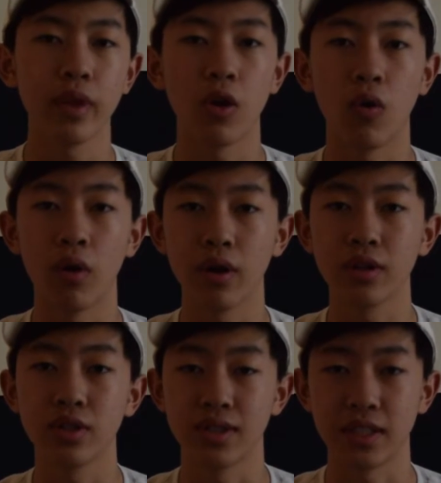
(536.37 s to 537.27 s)
or
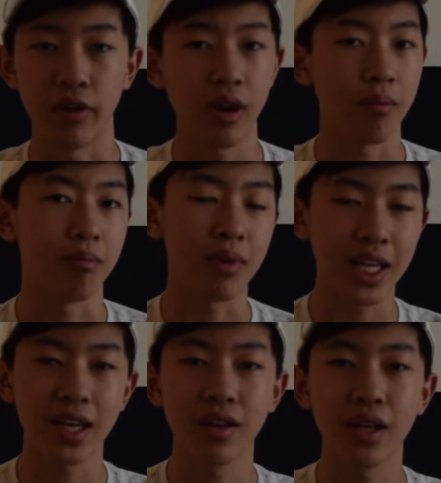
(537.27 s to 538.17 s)
just sell it
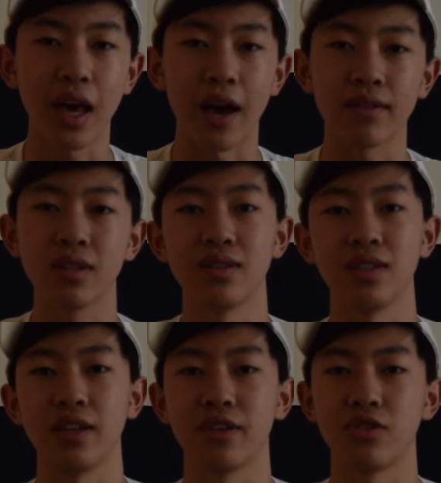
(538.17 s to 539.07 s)
immediately after the
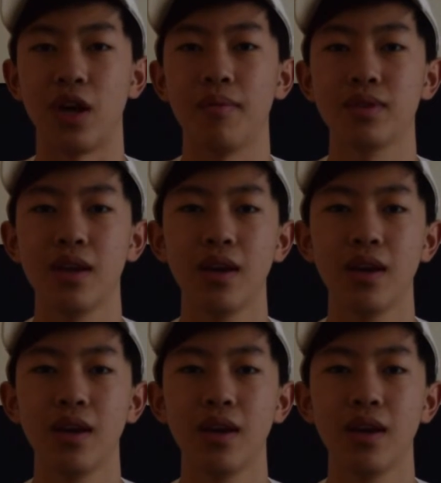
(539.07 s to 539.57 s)
sneaker drops